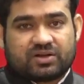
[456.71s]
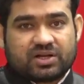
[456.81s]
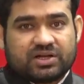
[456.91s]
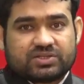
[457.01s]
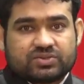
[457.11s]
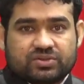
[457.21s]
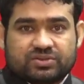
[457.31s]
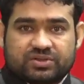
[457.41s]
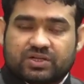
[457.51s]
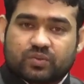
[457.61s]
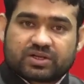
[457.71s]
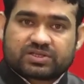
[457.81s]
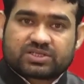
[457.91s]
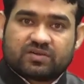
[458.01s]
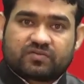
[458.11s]
uh, related to the network
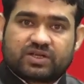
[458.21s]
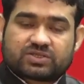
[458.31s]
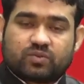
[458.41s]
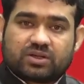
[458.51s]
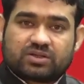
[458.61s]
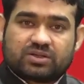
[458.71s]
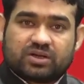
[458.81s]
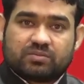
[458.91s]
itself that's a one uh,